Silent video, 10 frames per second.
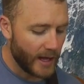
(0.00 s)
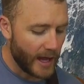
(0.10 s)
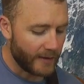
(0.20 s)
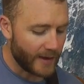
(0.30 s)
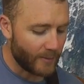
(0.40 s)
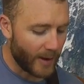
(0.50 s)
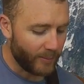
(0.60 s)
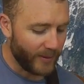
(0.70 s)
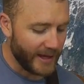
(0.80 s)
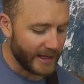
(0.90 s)
and then my
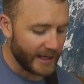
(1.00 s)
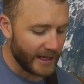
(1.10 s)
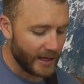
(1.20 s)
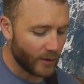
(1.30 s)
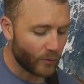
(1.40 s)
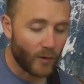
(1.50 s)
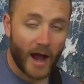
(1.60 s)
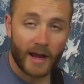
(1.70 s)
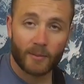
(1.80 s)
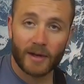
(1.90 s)
pinky
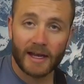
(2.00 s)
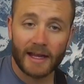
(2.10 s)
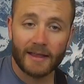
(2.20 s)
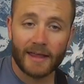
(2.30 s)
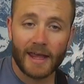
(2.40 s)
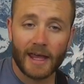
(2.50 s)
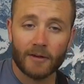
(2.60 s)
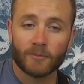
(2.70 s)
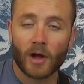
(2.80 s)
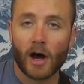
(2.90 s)
right beneath
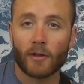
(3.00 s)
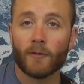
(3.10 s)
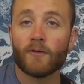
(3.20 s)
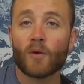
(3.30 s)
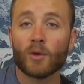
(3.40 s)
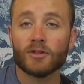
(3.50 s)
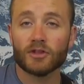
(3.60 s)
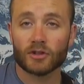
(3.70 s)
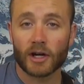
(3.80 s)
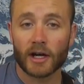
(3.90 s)
it on the 4th
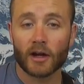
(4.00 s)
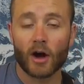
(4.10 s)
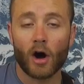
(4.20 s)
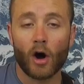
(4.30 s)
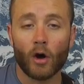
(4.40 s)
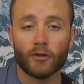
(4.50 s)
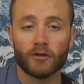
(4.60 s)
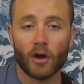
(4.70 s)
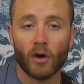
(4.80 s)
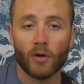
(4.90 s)
string,
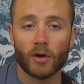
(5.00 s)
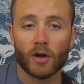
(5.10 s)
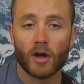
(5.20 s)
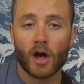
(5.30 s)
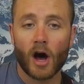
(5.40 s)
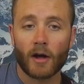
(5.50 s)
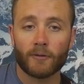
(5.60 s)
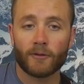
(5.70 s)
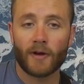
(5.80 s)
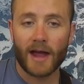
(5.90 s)
also on
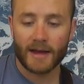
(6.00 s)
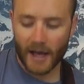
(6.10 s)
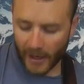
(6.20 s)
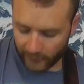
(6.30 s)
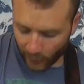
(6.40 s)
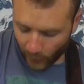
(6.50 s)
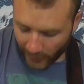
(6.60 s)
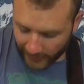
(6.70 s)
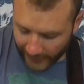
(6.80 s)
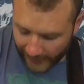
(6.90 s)
fret 9. So I want
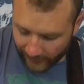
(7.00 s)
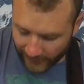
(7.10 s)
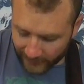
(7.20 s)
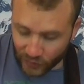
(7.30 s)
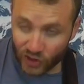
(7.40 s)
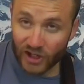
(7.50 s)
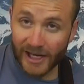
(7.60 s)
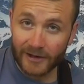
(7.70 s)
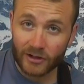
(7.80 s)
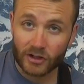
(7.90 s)
to leave this
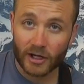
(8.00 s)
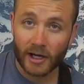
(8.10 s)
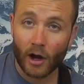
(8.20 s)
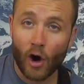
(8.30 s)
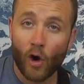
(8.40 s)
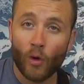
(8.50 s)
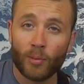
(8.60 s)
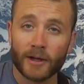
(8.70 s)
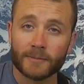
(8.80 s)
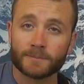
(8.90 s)
G string open,